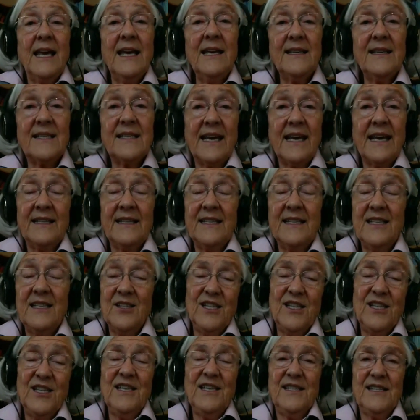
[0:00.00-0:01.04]
he said
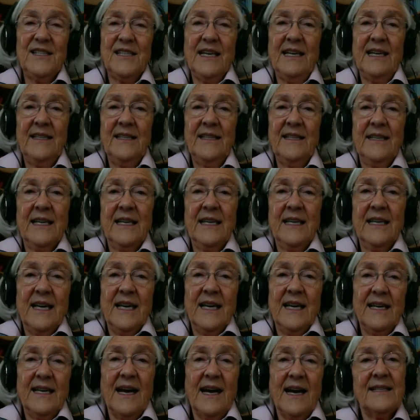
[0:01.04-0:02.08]
and she said, mm-hmm.